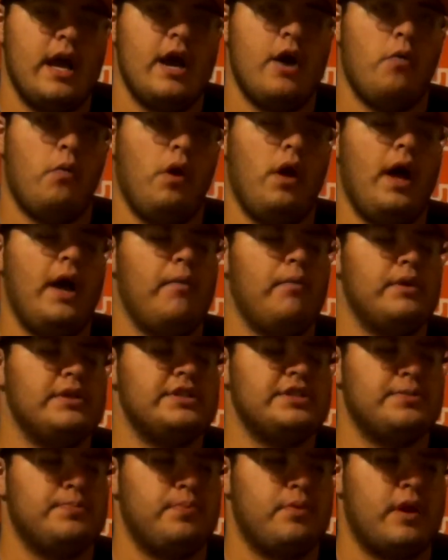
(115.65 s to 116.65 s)
Well, I was
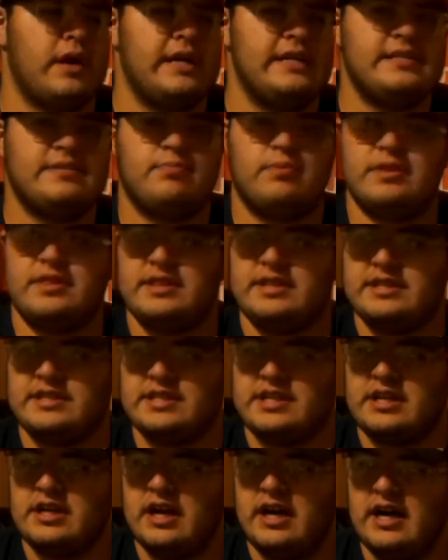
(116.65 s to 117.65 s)
surprised with
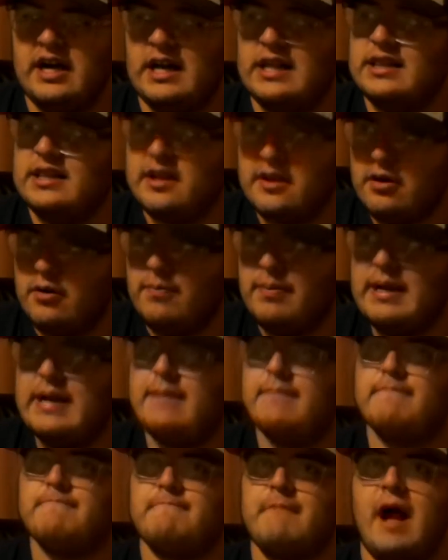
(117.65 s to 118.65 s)
this cut a little
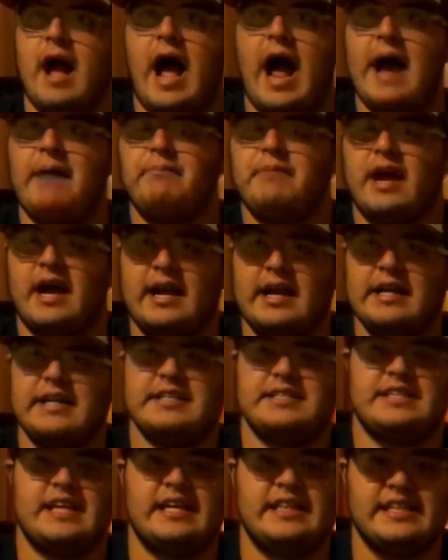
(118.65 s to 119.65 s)
bit. I'm not going to
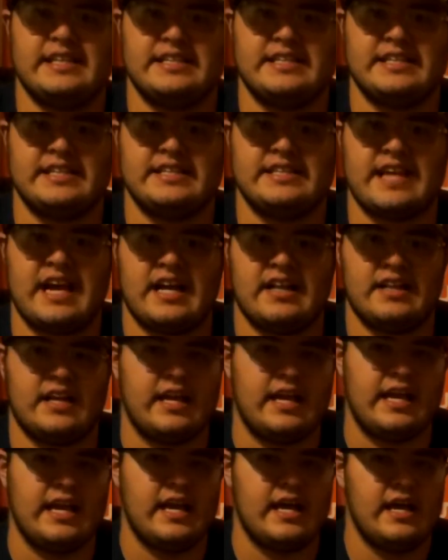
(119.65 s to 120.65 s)
say this
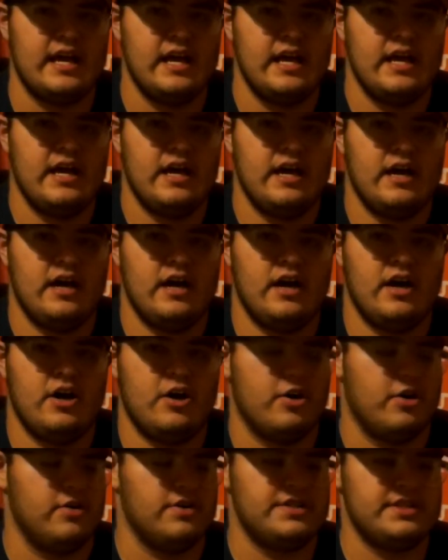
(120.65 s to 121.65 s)
exactly
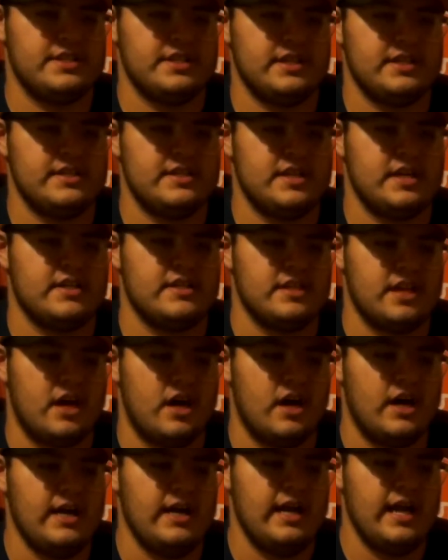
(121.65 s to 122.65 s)
hurts us a
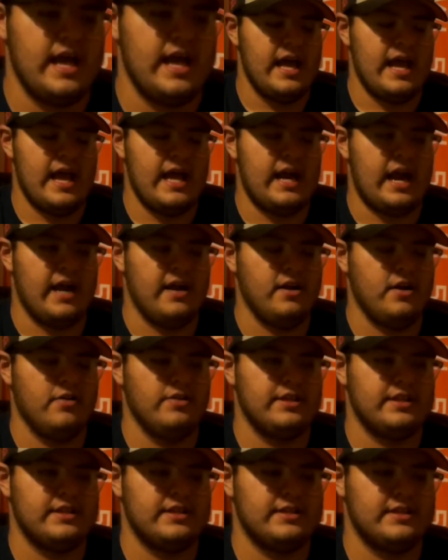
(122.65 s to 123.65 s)
ton. And I know
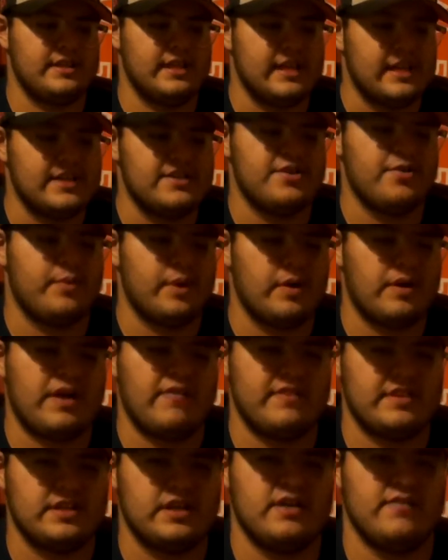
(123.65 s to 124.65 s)
that the thing is, we don't
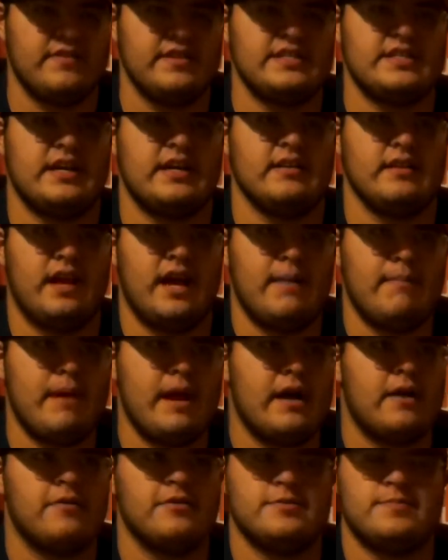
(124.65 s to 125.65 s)
have a ton of inside
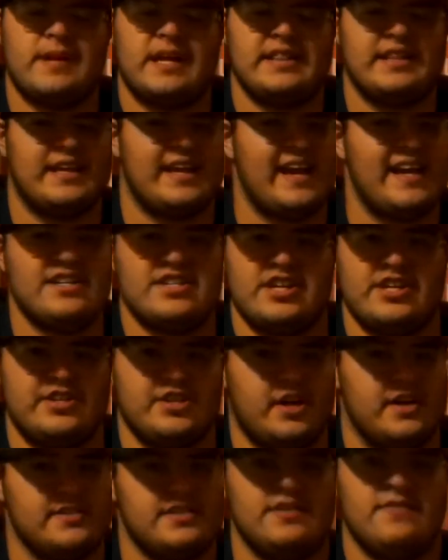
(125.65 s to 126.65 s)
linebackers, but I think A.J.
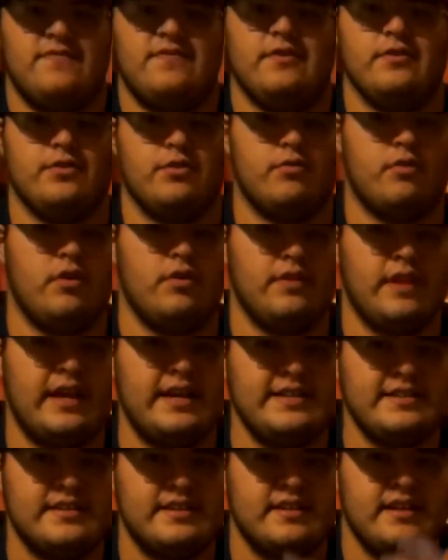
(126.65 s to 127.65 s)
Johnson filled the role
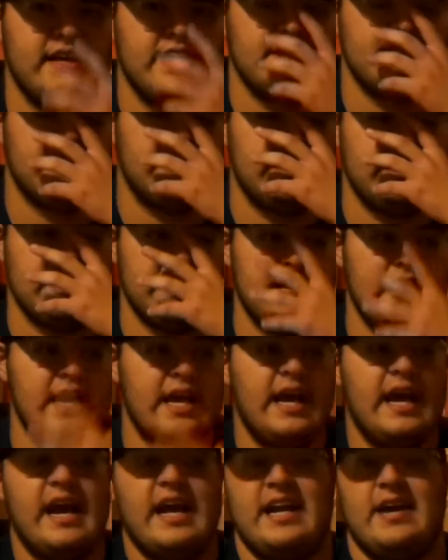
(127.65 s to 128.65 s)
nicely last season.
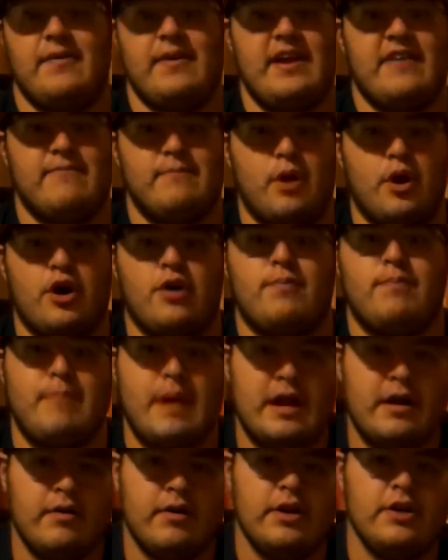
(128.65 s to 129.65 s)
And now we have Mark
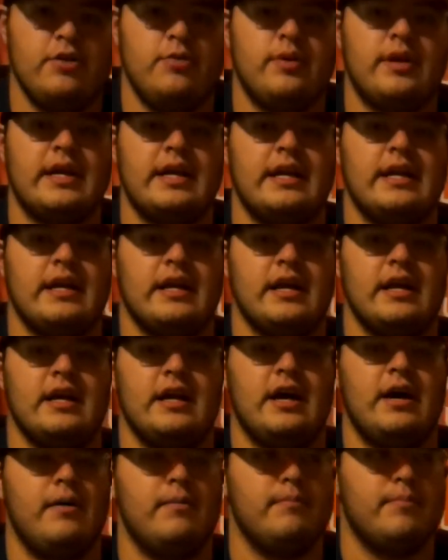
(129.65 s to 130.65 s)
Barron, who can
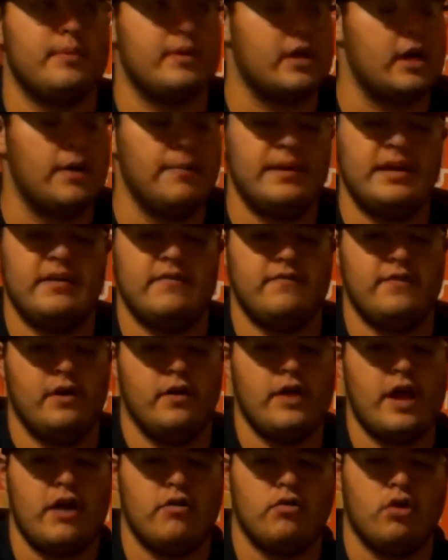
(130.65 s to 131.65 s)
help come in and
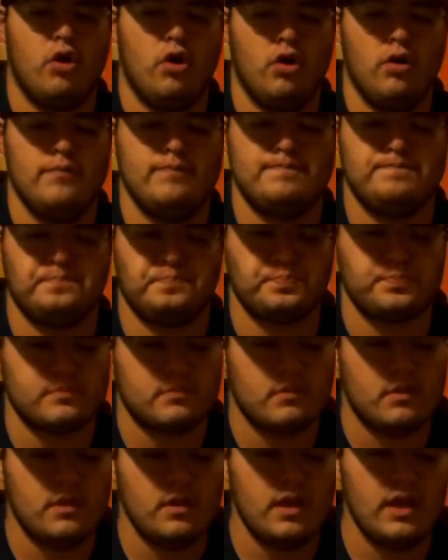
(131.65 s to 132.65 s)
fill that role.
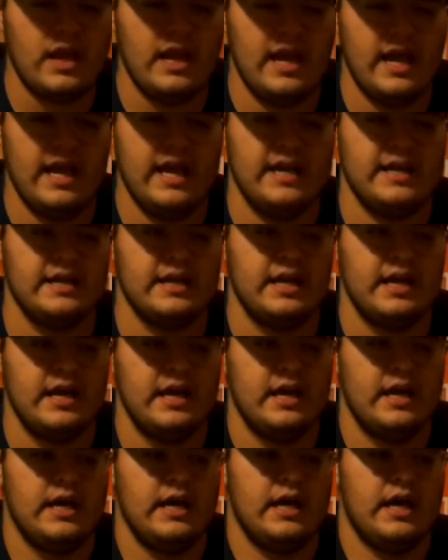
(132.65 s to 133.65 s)
And
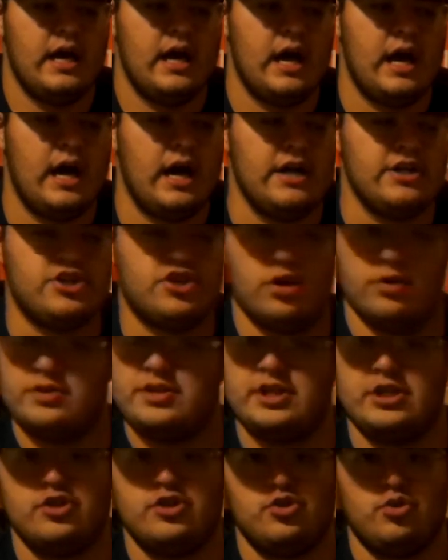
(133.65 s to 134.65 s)

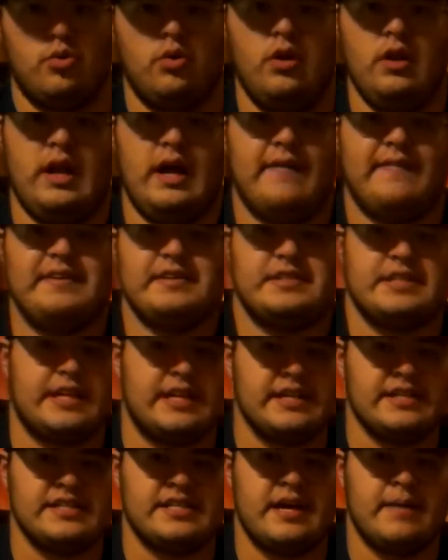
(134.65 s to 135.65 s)
Josie Jewell obviously
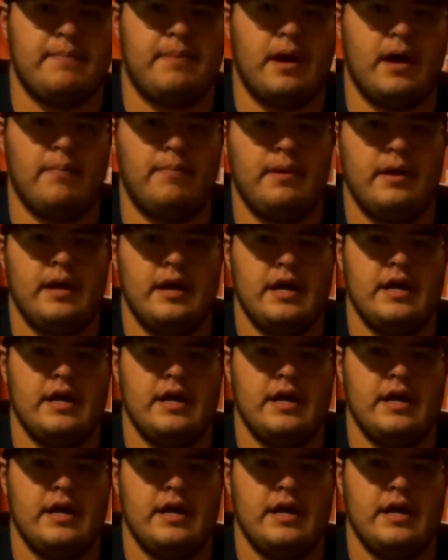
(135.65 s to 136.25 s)
can step up.